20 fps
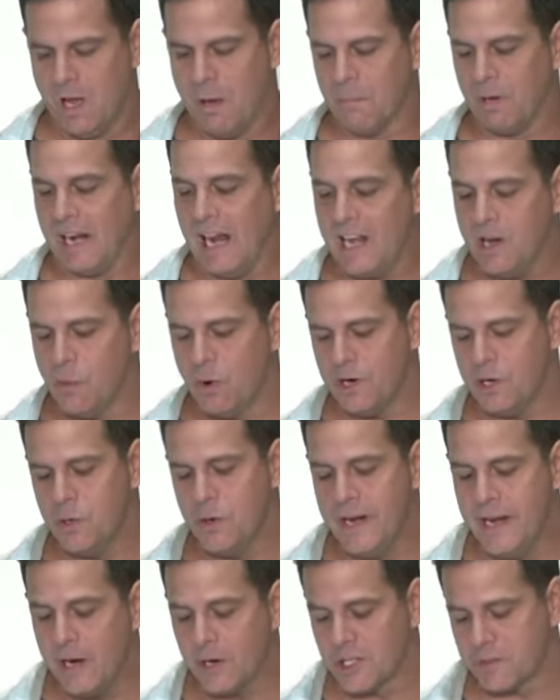But anyone who
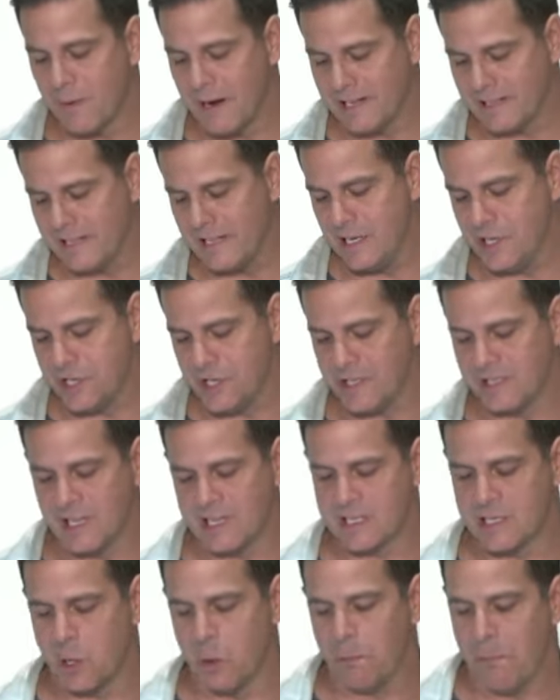hears my teaching and
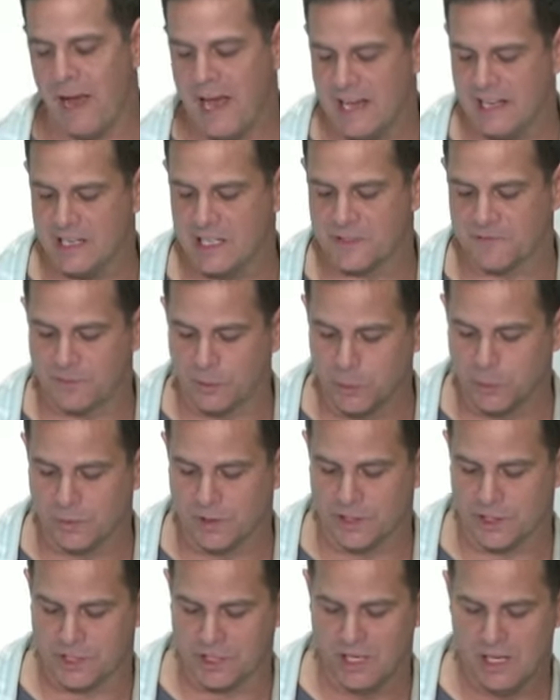doesn't obey it is
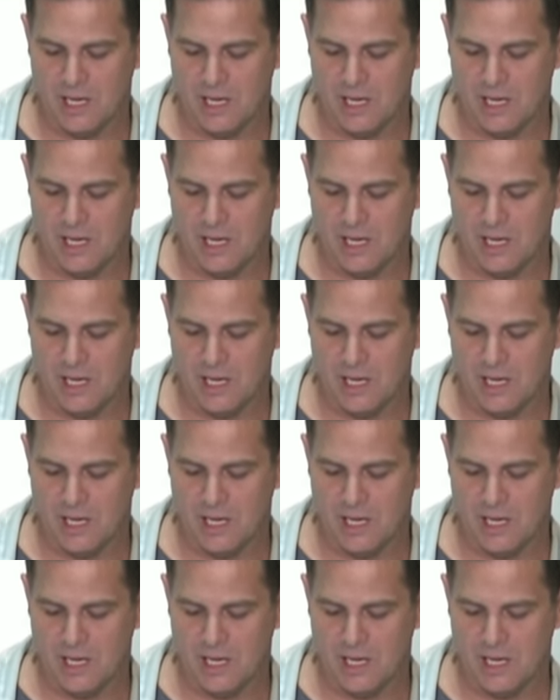foolish.